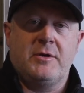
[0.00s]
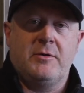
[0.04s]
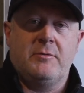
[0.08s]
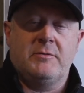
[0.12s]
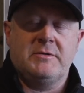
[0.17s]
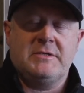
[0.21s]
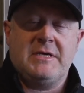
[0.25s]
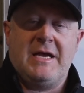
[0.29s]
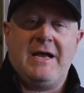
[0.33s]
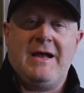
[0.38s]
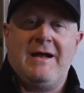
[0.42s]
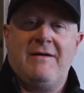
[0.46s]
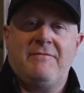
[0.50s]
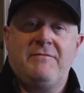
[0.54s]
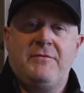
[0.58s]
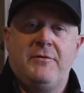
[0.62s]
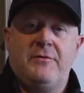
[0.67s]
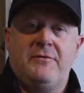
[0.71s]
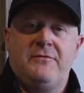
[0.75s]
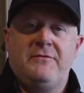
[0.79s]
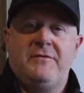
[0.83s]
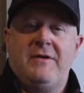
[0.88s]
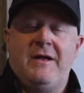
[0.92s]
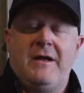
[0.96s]
it was half
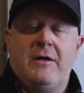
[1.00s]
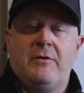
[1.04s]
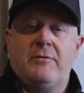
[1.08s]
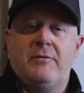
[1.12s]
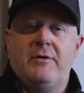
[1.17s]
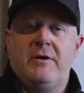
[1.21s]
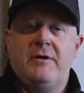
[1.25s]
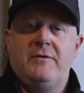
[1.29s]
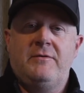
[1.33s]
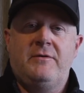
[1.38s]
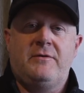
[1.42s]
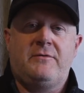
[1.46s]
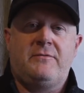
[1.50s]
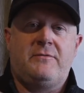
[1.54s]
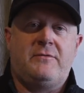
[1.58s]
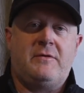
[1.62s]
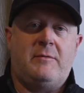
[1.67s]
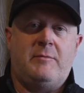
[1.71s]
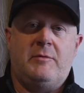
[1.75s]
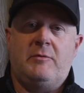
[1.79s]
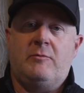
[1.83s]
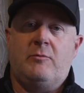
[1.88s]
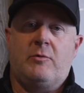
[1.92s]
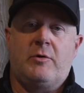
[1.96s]
their salary just
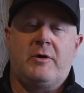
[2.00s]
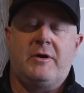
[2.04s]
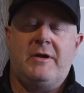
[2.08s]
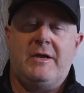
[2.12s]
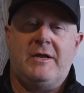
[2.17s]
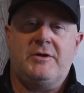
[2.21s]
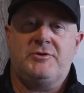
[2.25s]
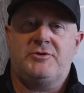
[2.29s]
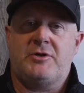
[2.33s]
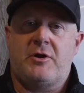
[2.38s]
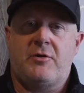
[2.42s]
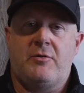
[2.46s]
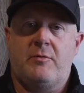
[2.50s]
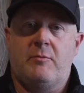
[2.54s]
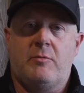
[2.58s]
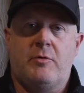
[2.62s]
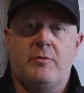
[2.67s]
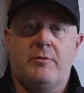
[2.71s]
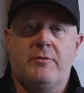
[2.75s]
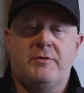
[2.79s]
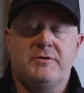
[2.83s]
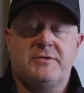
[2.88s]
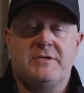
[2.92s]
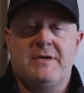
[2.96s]
someone working at General
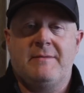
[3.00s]
Motors.